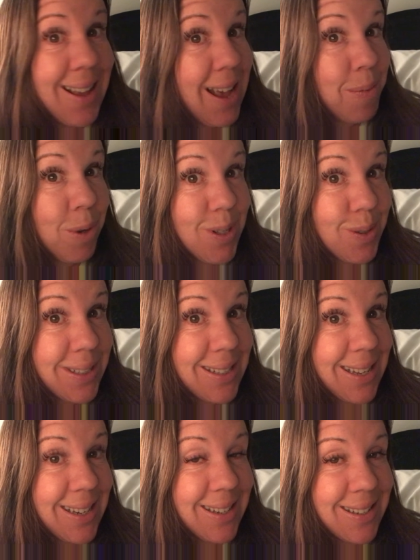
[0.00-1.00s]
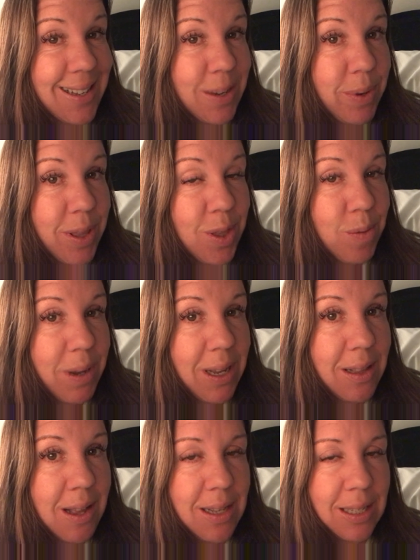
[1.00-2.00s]
also excited because I went through my
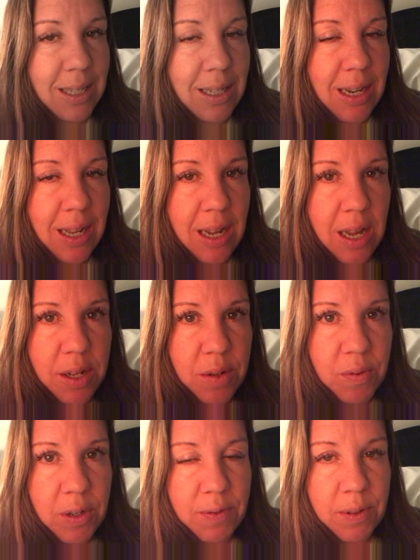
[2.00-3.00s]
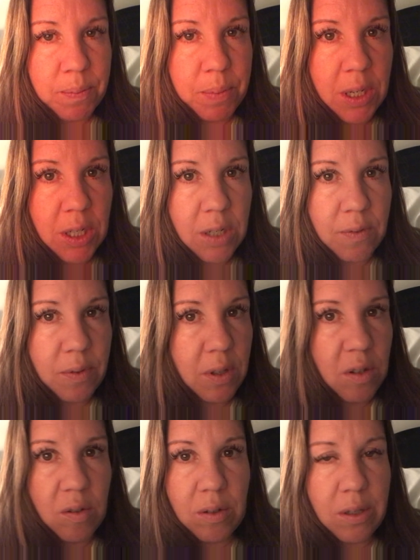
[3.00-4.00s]
closet and I got rid of a bunch of
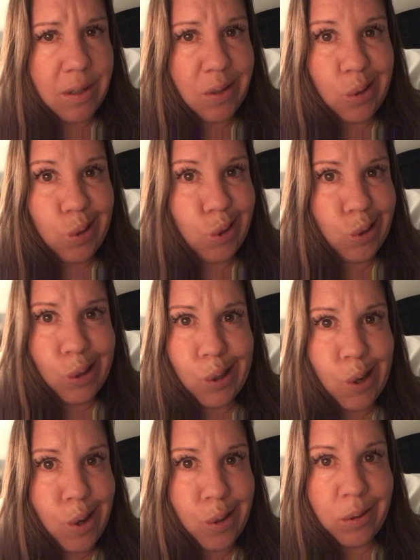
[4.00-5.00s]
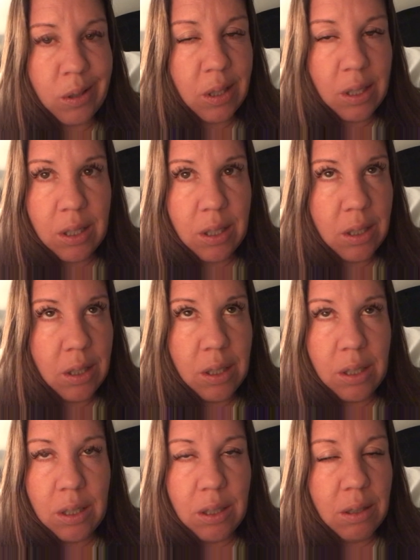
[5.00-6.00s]
clothes that are just not,
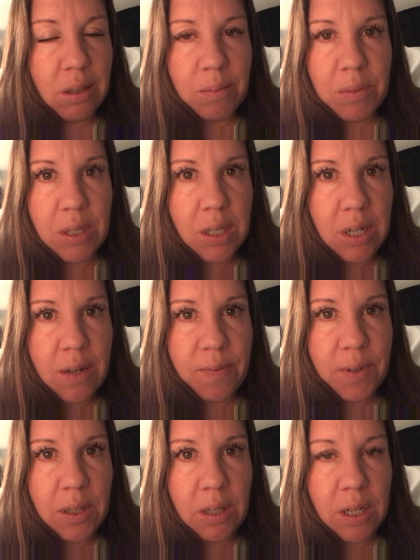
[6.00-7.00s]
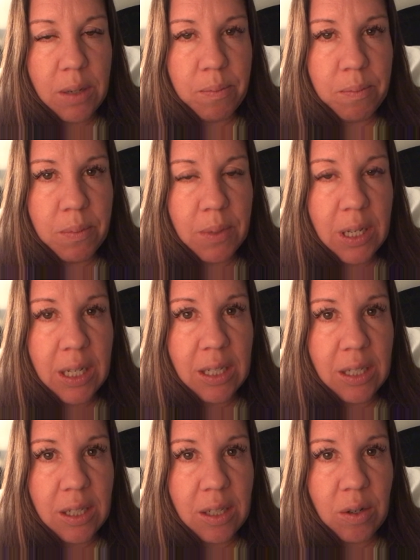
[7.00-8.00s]
I'm just not feeling them. And
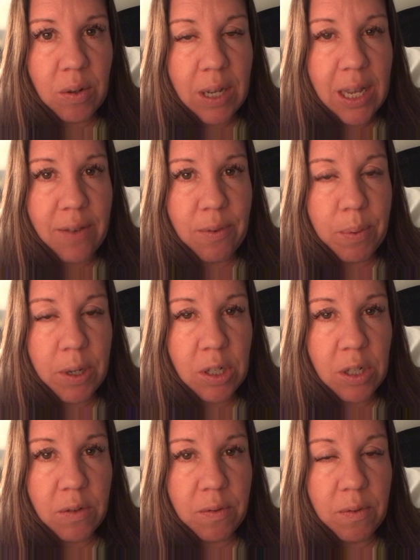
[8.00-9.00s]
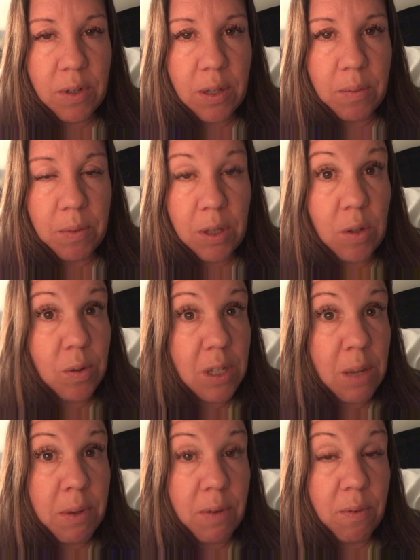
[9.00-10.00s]
so I have a bunch of clothes
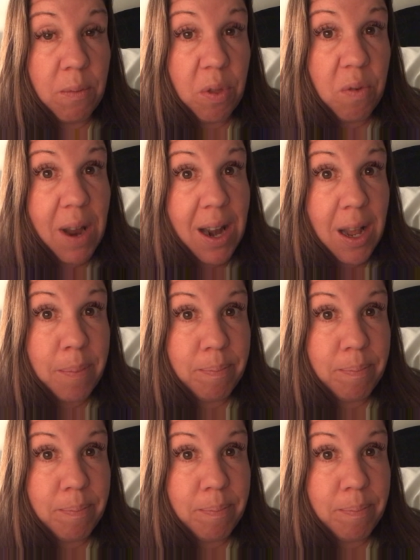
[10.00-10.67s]
coming from ThredUp